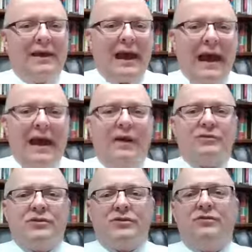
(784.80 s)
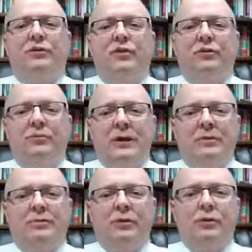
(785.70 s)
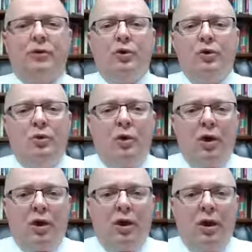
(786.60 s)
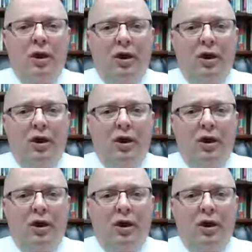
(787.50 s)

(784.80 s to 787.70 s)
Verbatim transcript: The house is full of people who are